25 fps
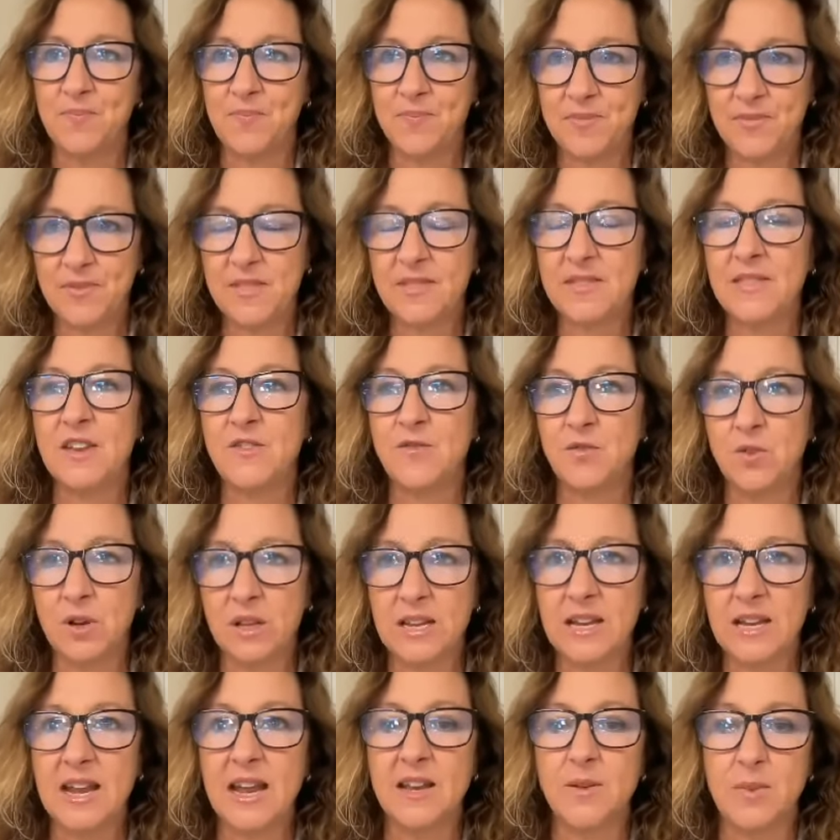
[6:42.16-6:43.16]
They've really
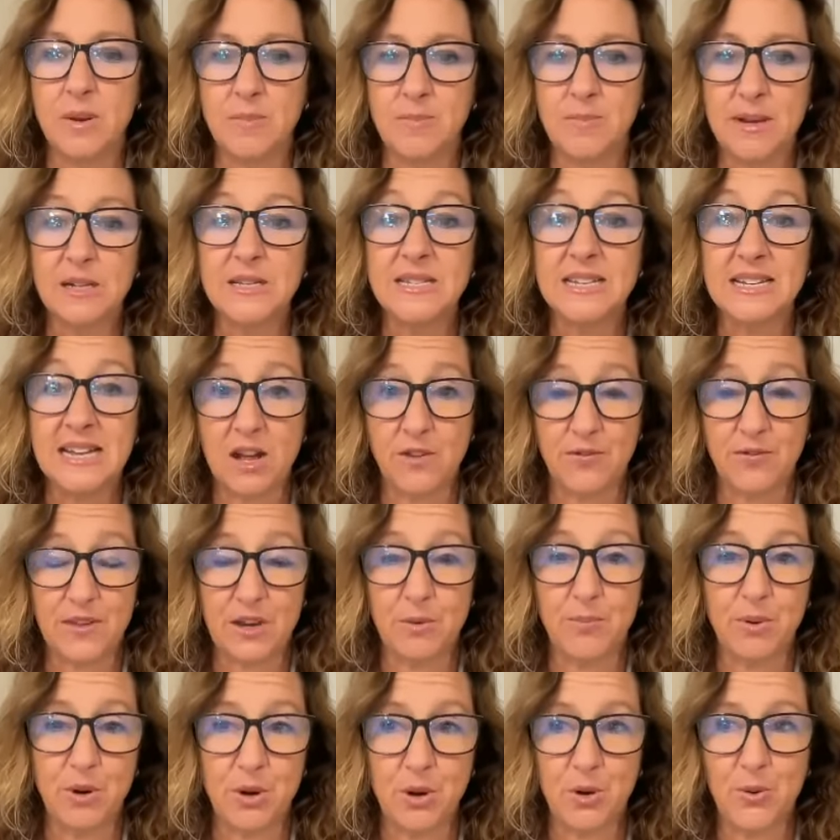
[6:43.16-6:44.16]
kind of been building out their
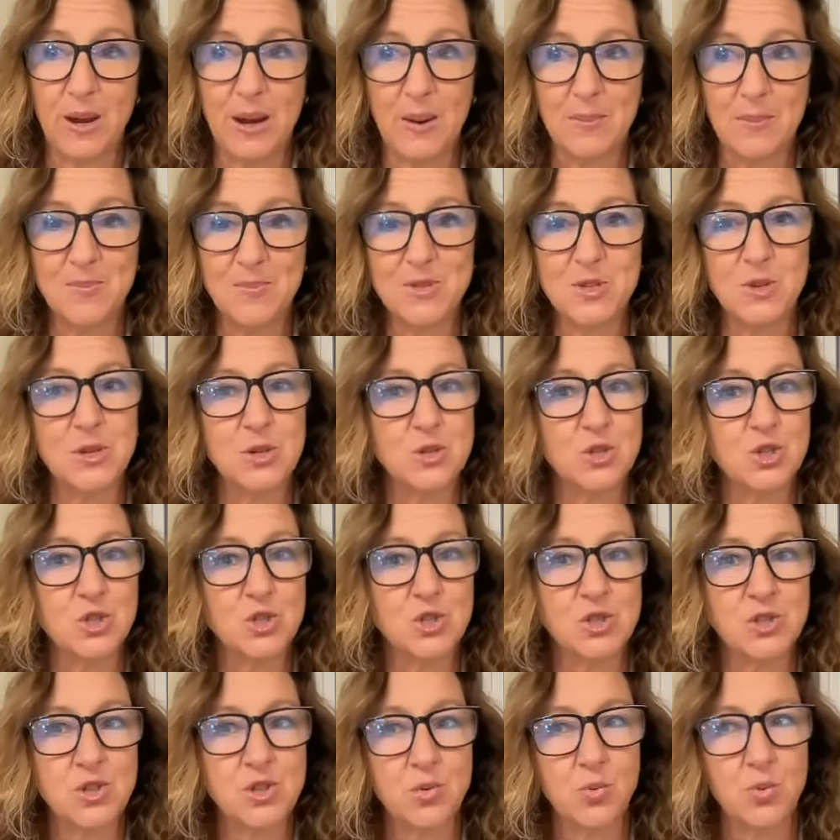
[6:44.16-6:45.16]
program. So there's
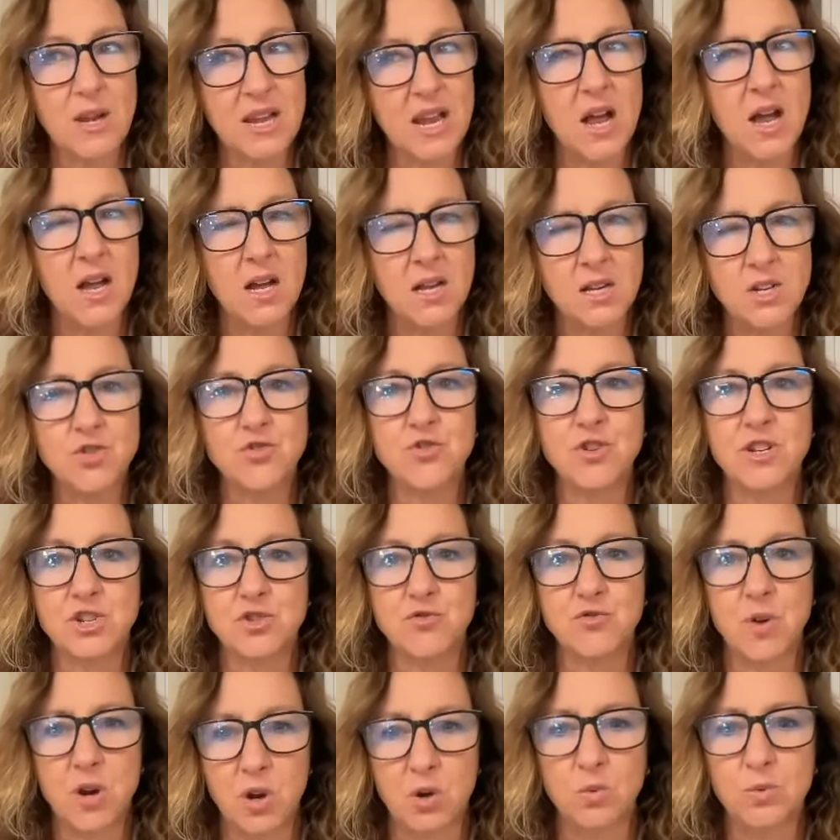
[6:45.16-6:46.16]
300
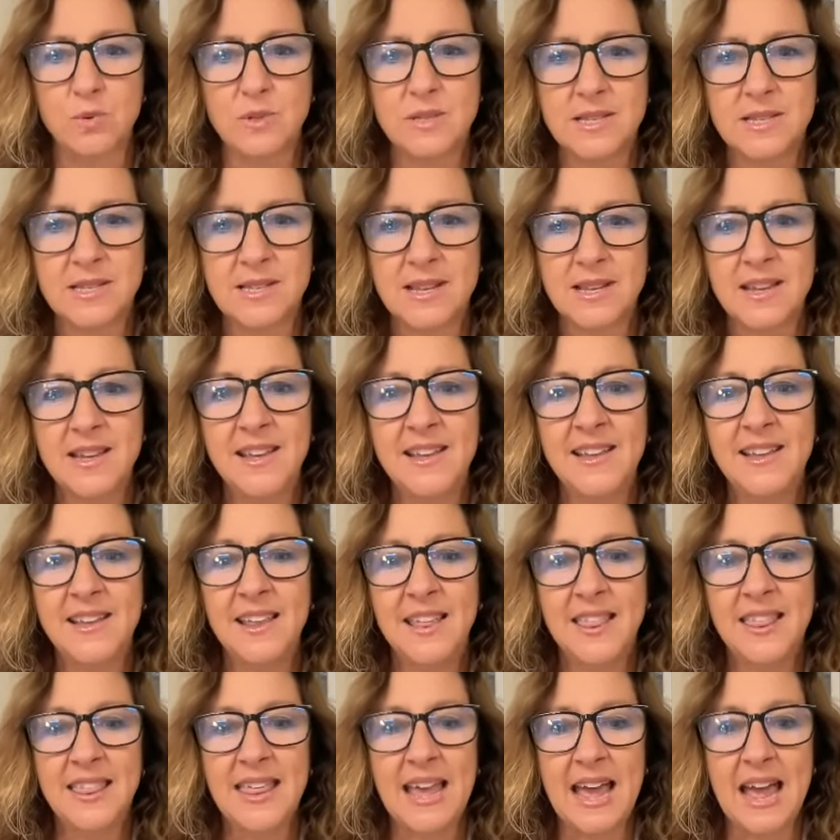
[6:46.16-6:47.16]
drones
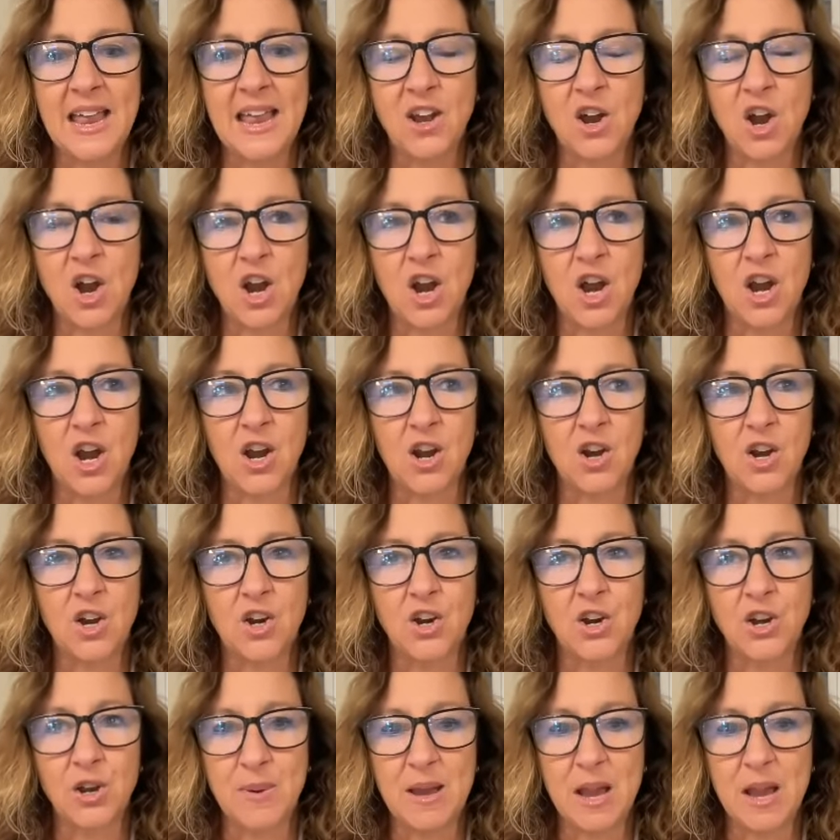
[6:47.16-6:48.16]
that are
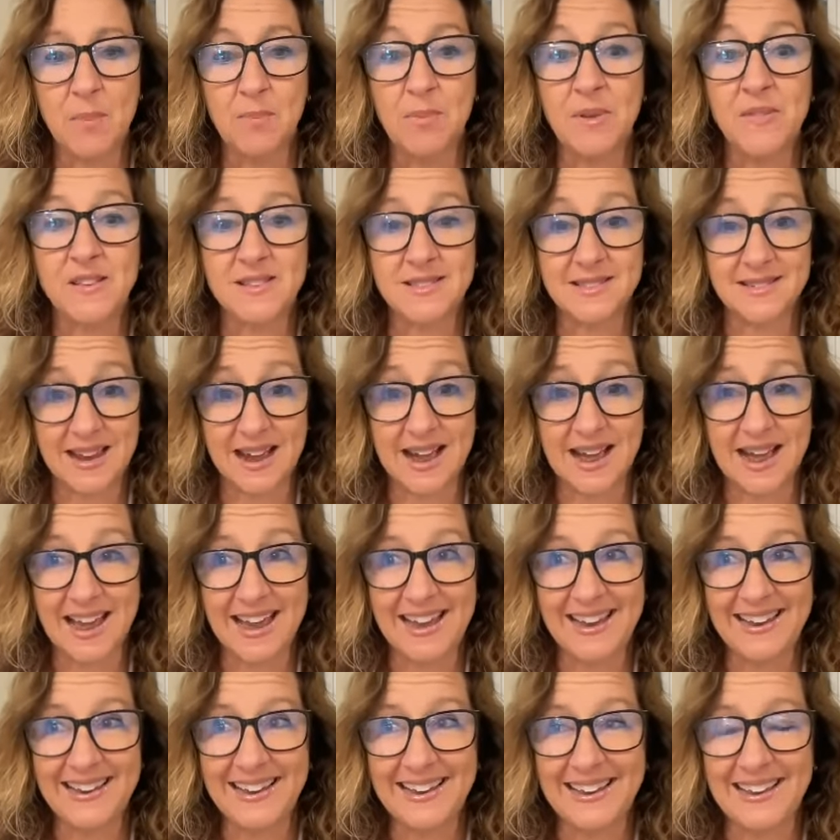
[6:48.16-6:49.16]
going to be up in the
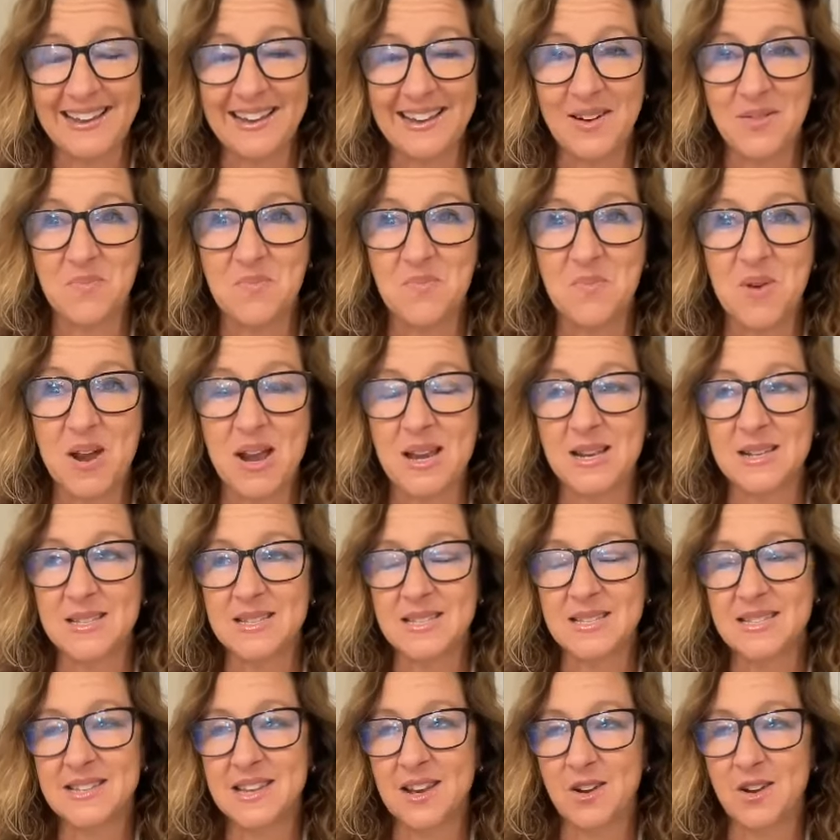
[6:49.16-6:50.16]
sky. And
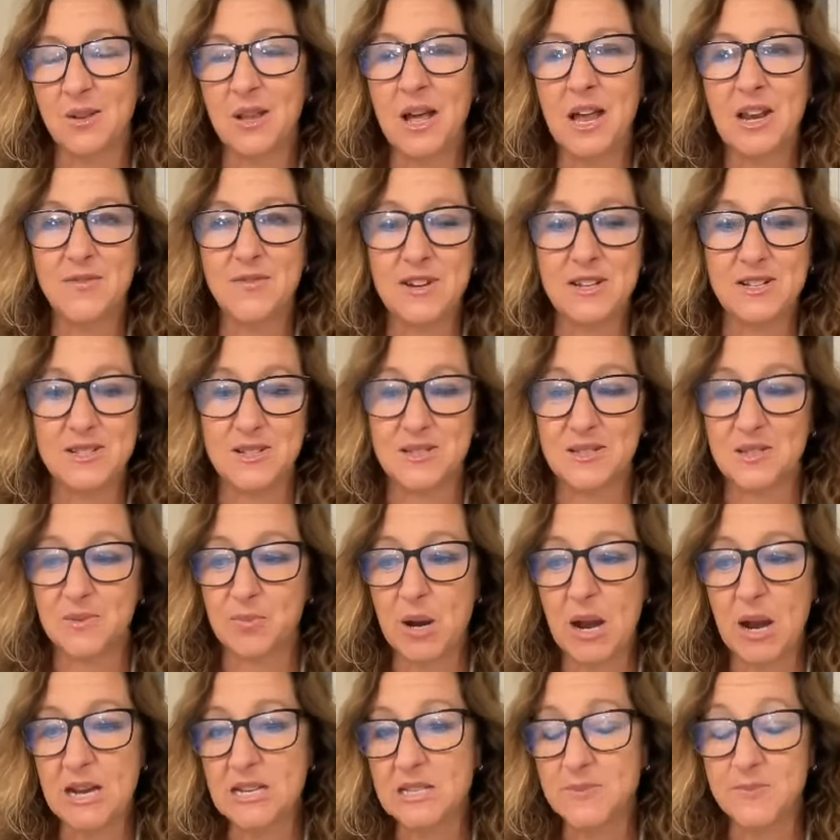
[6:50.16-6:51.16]
it's, a lot of it is a
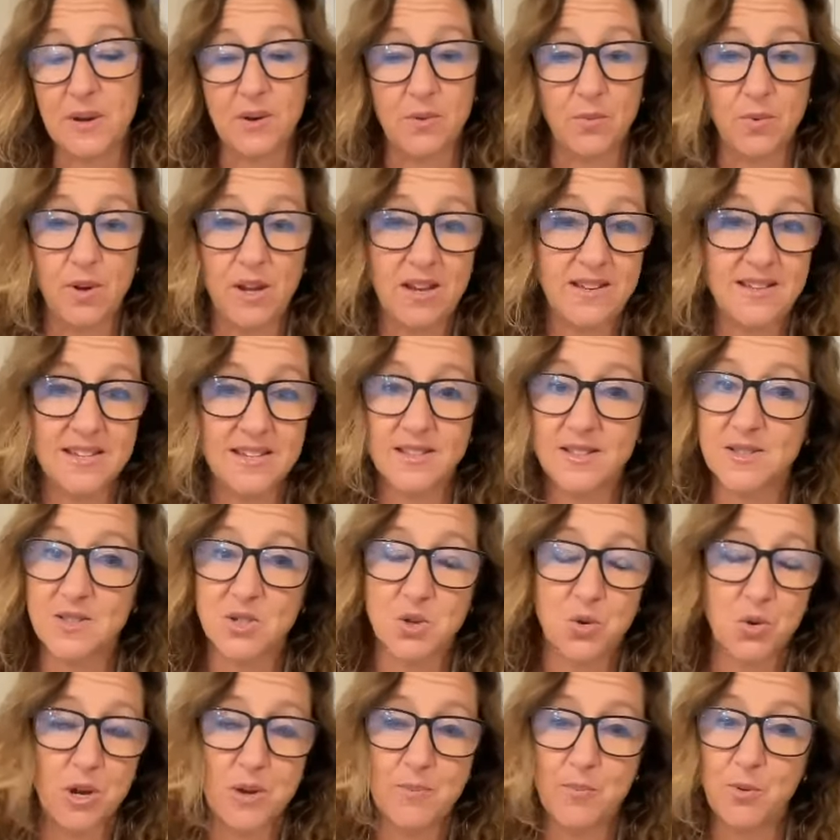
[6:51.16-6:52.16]
surprise, but we did the
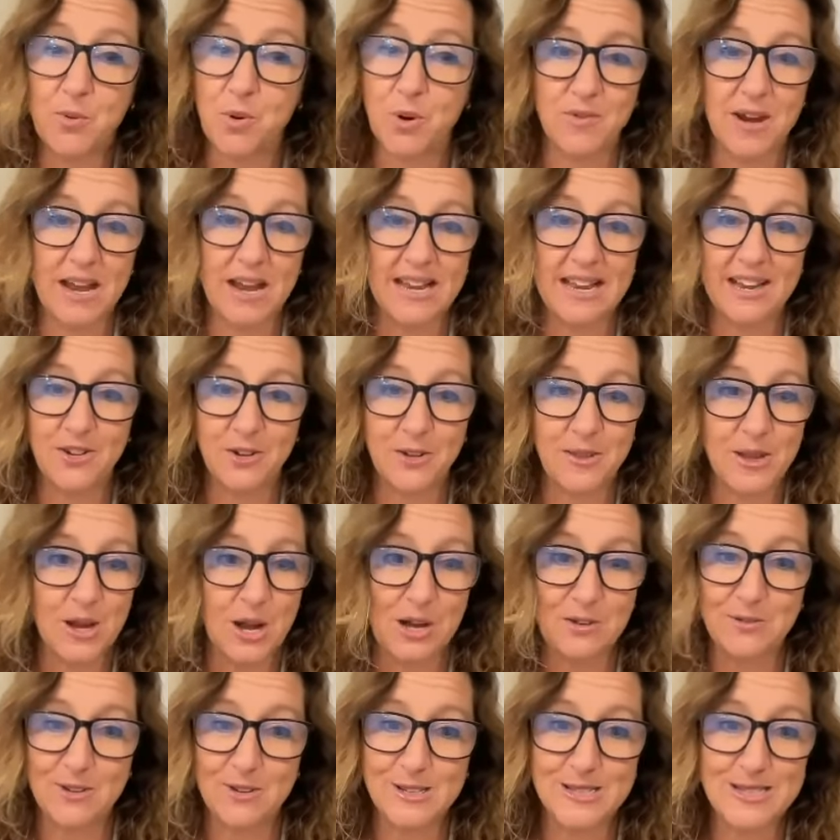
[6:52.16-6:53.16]
storyboard right here in the
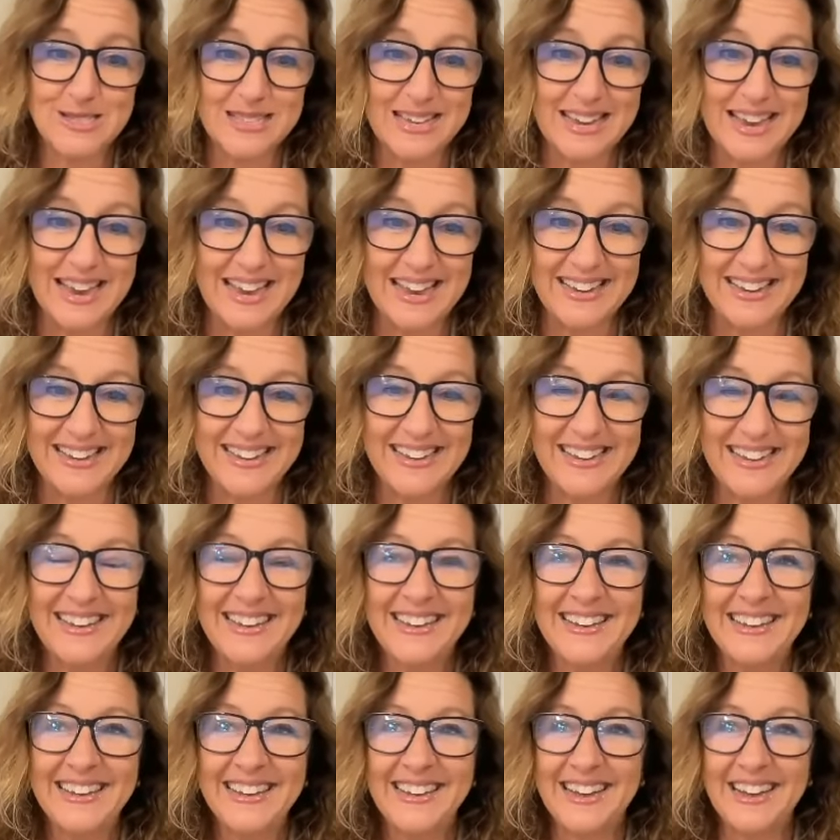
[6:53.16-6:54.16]
office. And,
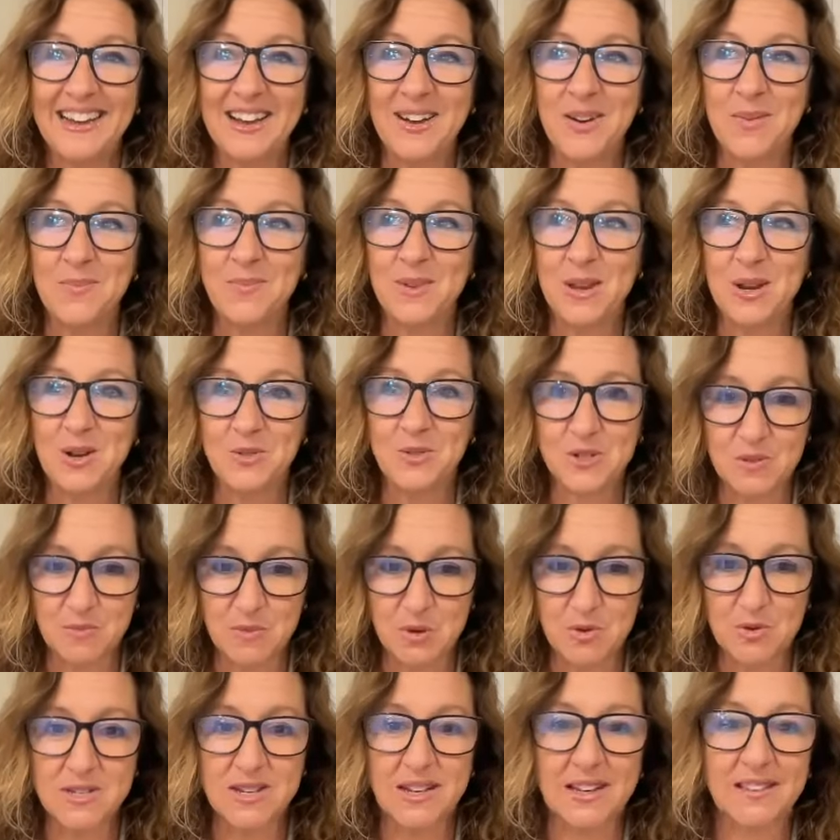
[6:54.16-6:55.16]
there's
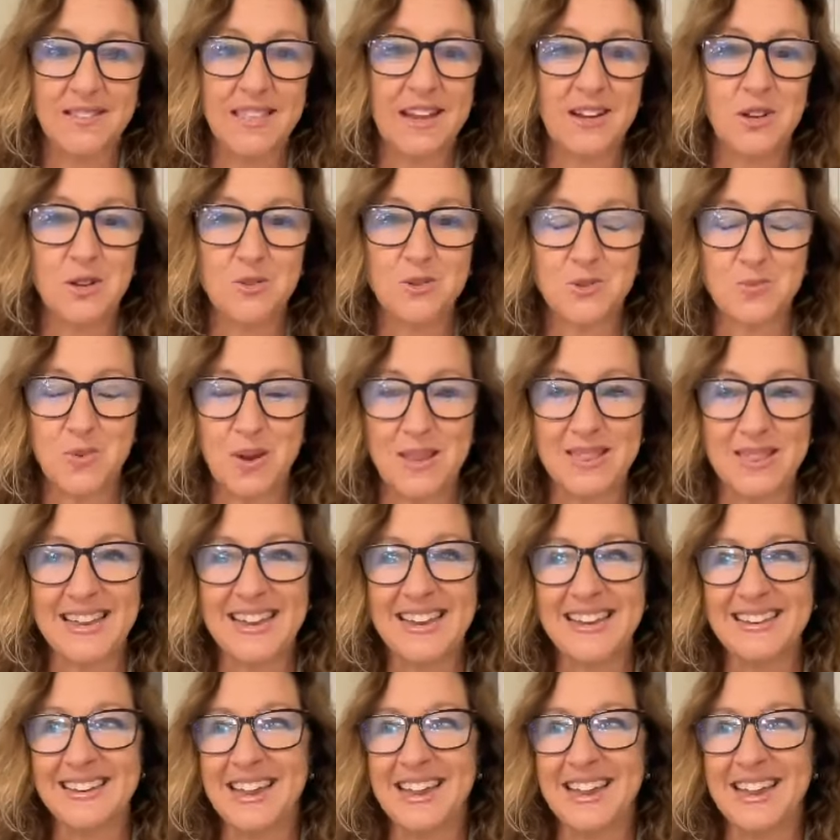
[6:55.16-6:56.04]
music that goes with it.